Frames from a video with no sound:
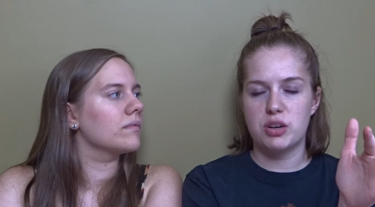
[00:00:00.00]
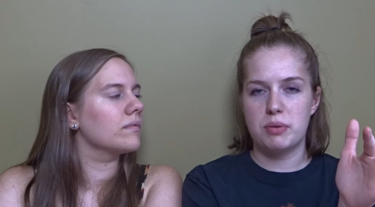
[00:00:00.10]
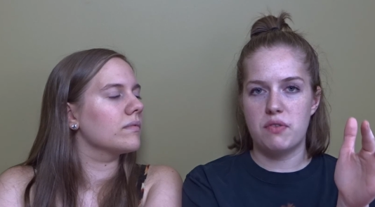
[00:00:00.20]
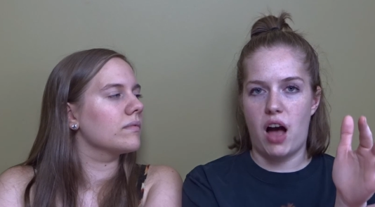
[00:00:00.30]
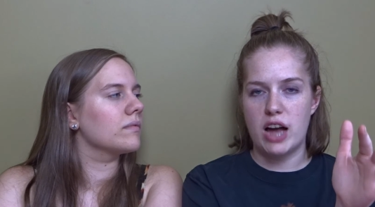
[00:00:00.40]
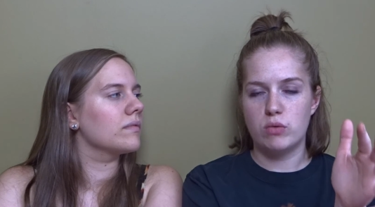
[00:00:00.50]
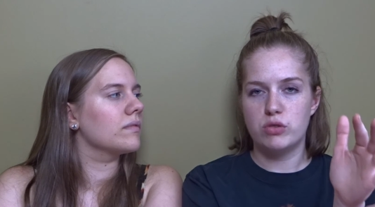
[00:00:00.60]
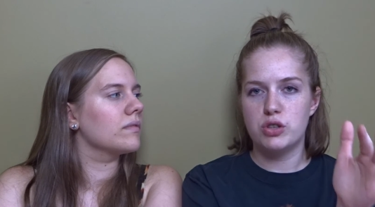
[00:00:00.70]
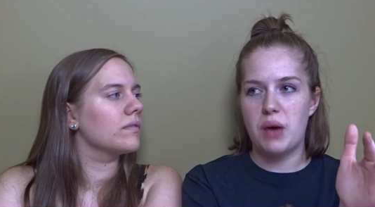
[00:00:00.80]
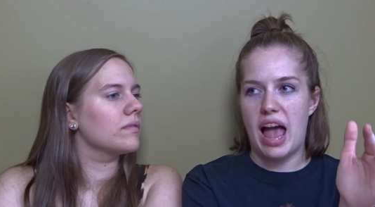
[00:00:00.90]
Speaker 1: trip. If I
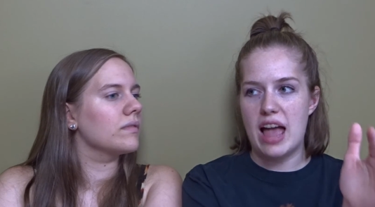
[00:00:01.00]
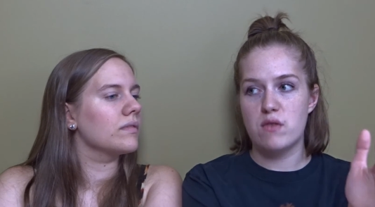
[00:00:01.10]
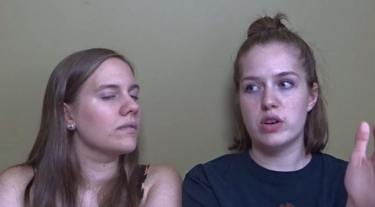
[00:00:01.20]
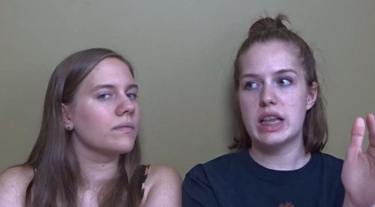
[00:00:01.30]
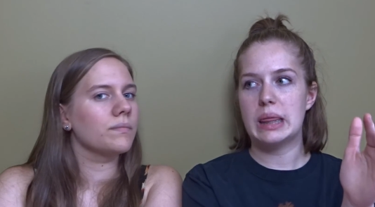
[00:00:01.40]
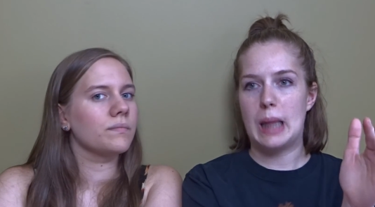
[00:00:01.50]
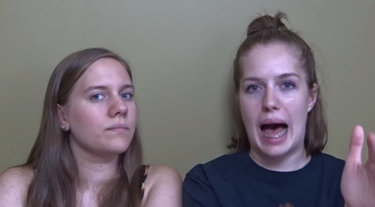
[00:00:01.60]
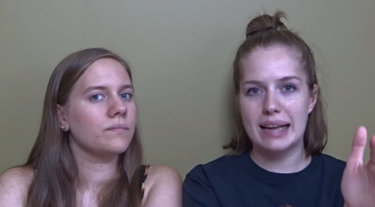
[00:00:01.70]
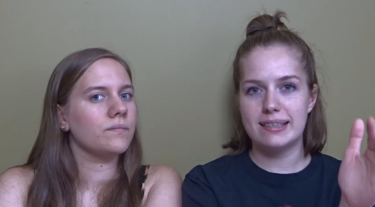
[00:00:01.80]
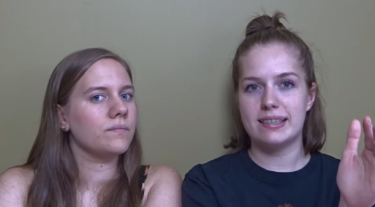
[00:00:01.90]
don't do every
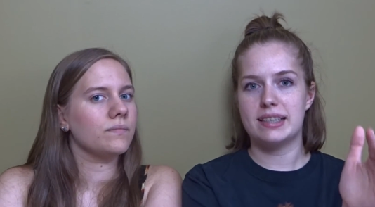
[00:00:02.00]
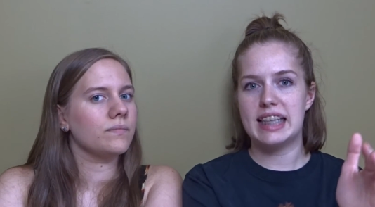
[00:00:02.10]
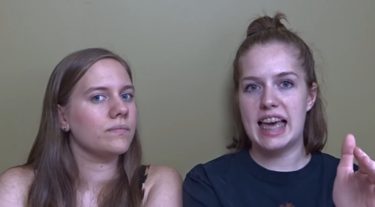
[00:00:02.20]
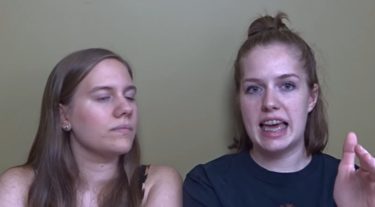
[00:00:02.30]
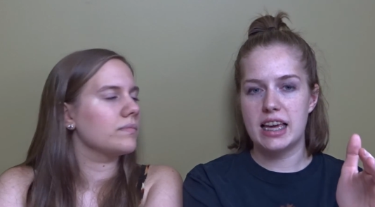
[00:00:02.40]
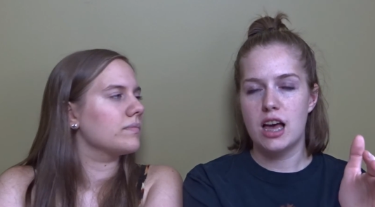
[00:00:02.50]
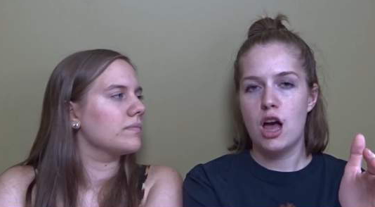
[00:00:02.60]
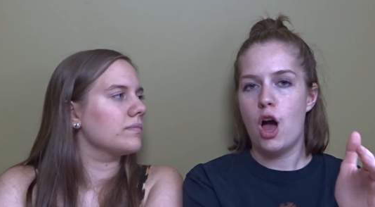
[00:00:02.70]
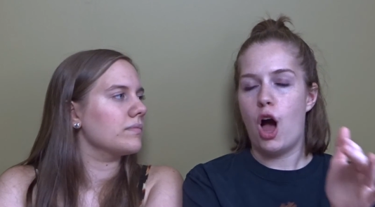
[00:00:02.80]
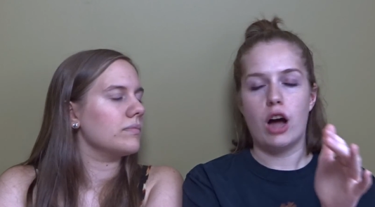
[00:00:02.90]
last thing,
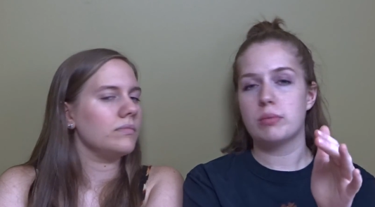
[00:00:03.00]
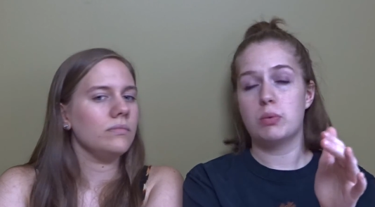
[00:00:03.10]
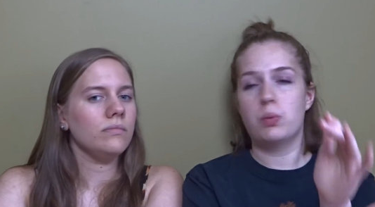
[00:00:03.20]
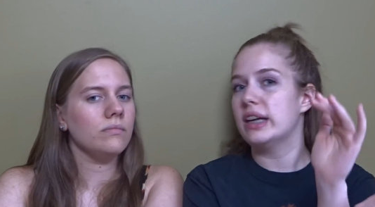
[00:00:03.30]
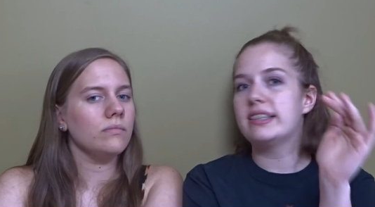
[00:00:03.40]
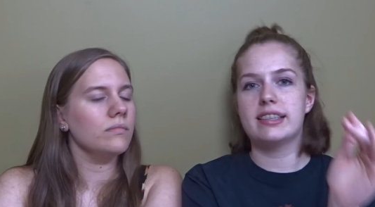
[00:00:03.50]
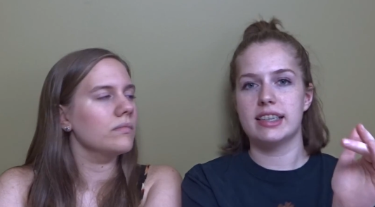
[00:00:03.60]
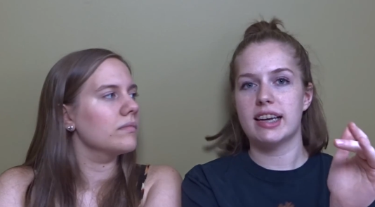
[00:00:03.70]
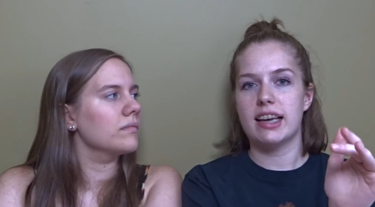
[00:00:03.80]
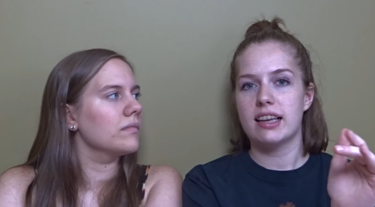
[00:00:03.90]
I'm gonna be
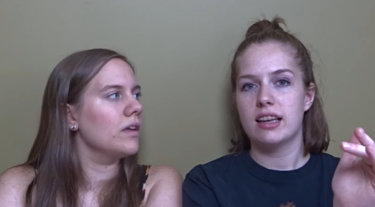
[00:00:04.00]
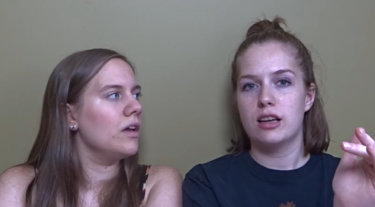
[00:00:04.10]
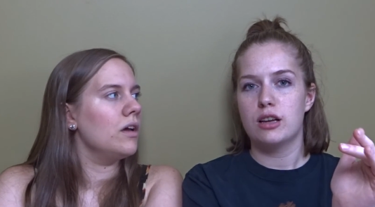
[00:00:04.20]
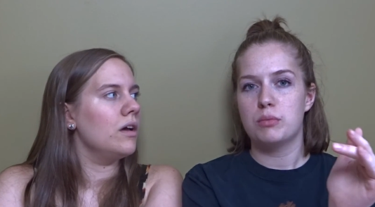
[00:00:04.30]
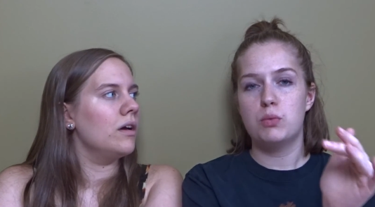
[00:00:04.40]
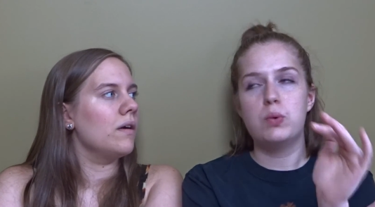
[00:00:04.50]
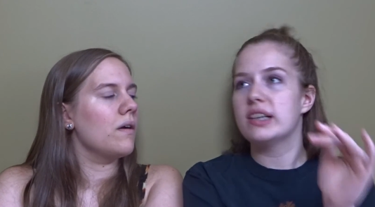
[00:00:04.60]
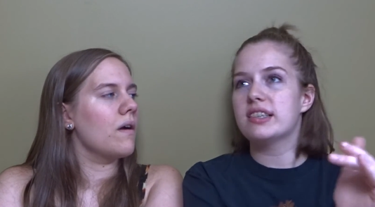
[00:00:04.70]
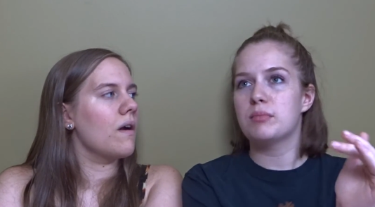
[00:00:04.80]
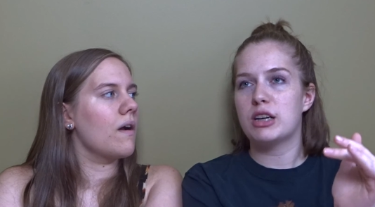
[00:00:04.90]
wasting it. I'm gonna be
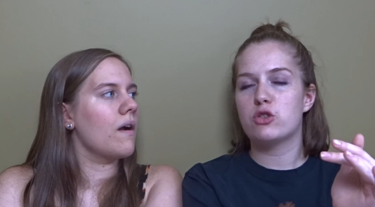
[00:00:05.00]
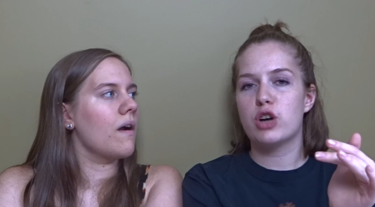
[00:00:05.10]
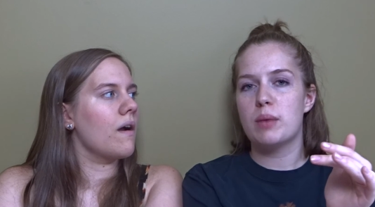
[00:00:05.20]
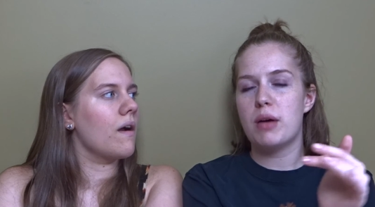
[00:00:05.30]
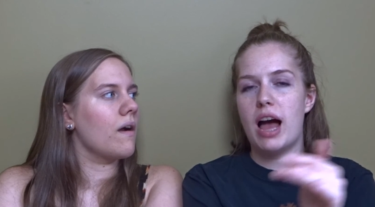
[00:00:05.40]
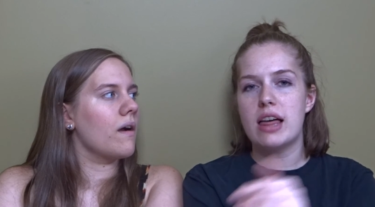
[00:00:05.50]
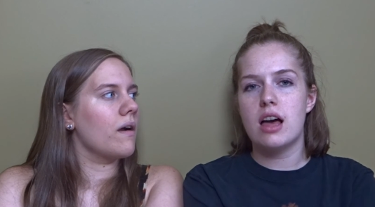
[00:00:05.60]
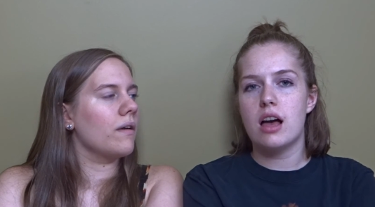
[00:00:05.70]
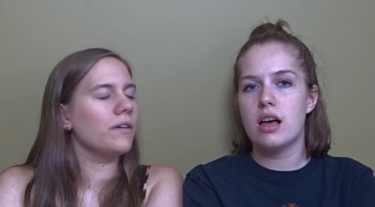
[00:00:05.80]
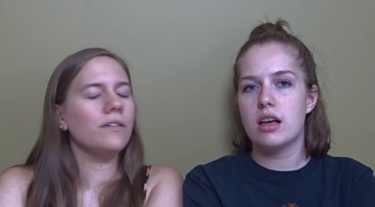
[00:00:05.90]
wasting my trip.
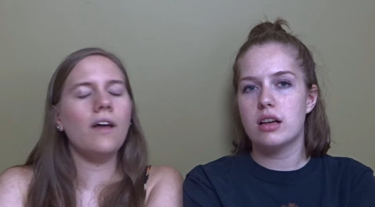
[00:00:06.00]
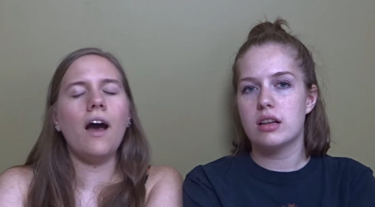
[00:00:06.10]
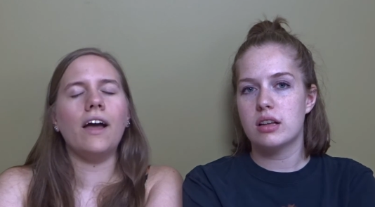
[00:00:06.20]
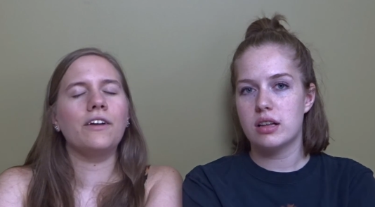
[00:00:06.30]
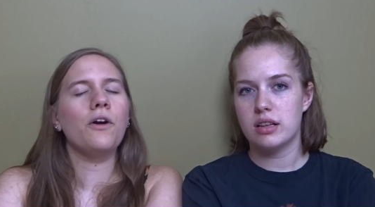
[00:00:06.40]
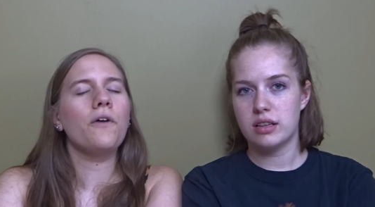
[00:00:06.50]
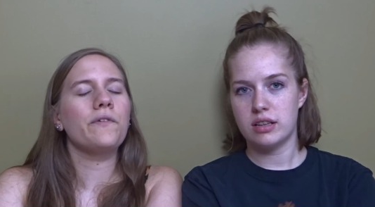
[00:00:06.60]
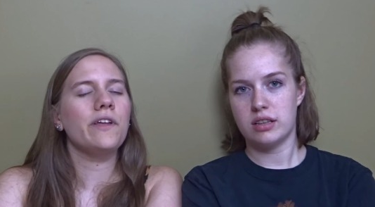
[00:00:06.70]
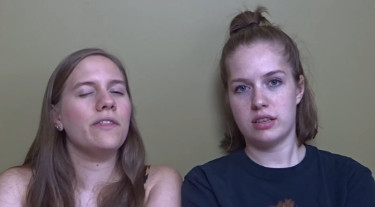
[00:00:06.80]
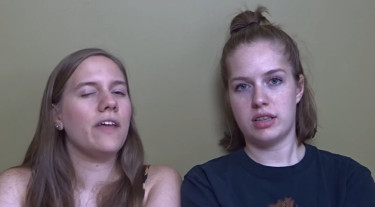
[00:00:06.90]
Speaker 2: You're not. You're
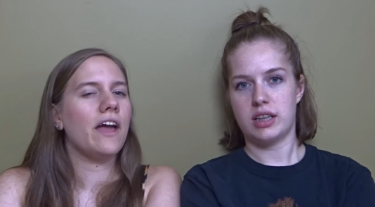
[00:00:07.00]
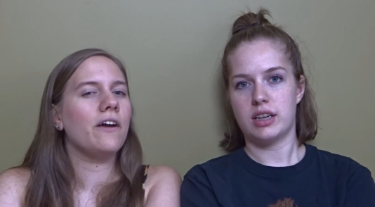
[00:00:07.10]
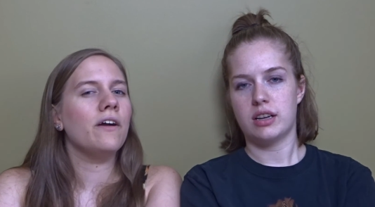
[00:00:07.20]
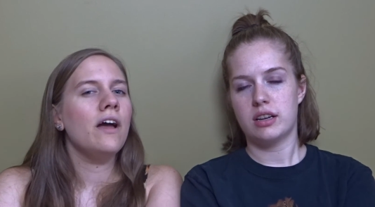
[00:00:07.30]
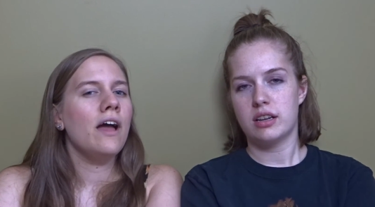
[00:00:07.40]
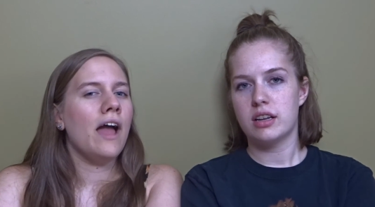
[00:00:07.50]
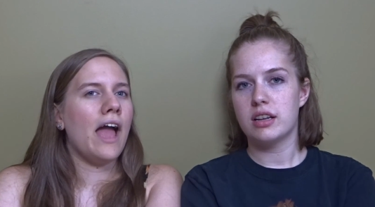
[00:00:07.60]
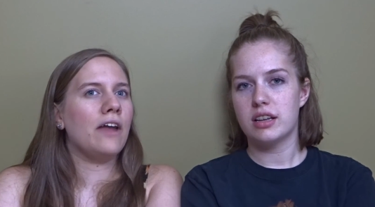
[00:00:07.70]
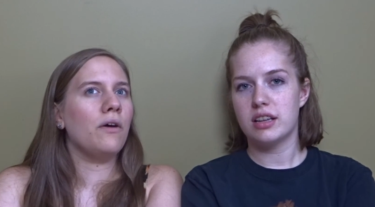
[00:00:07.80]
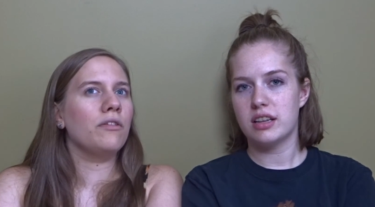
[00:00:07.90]
already there.
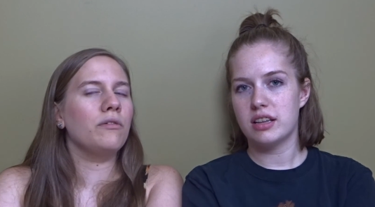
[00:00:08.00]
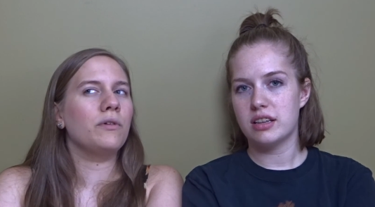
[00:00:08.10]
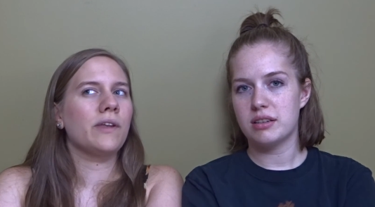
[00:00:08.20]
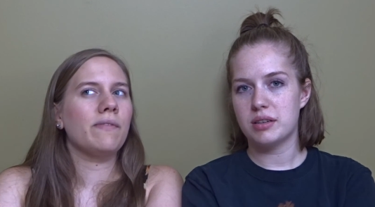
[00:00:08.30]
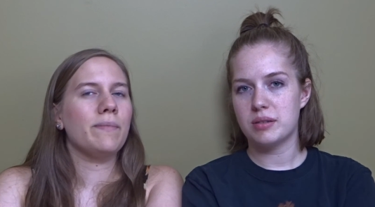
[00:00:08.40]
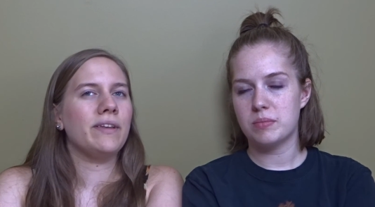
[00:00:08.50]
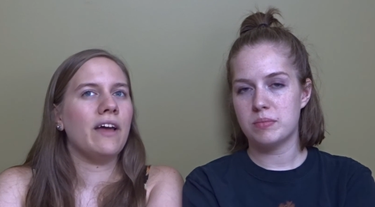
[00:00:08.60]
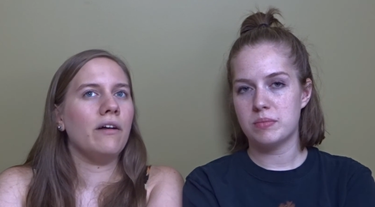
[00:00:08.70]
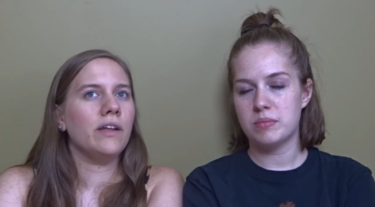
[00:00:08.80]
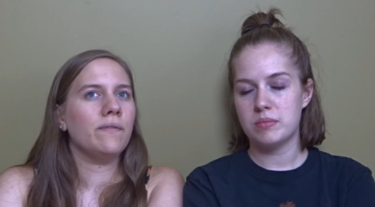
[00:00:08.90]
And also don't have the
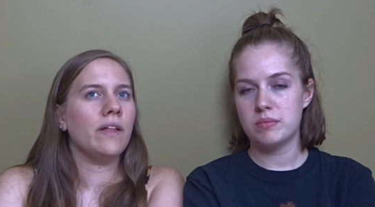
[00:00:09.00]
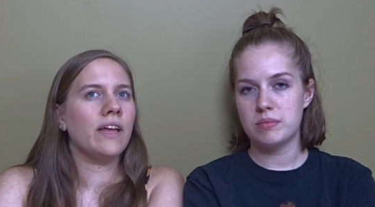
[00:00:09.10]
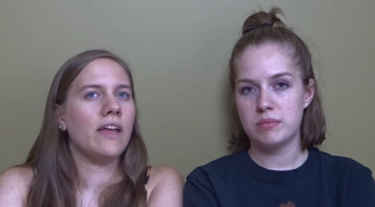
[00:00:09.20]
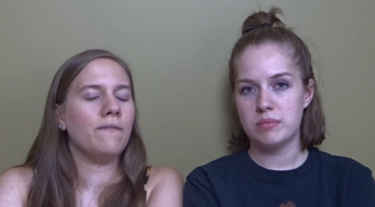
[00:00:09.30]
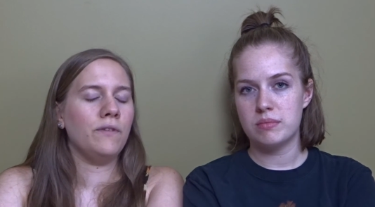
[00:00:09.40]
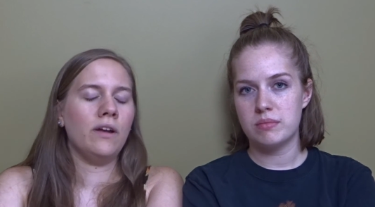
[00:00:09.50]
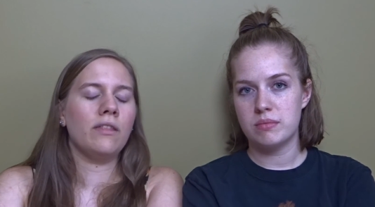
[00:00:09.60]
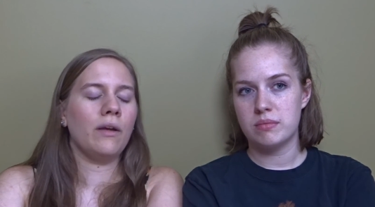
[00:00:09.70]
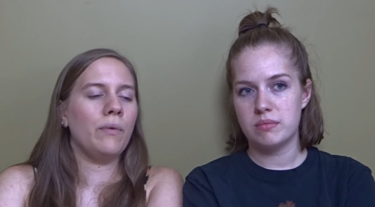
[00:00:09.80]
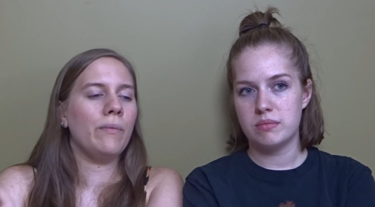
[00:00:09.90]
mentality of like, if,
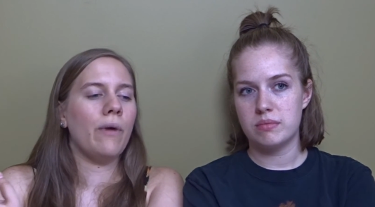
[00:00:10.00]
because like we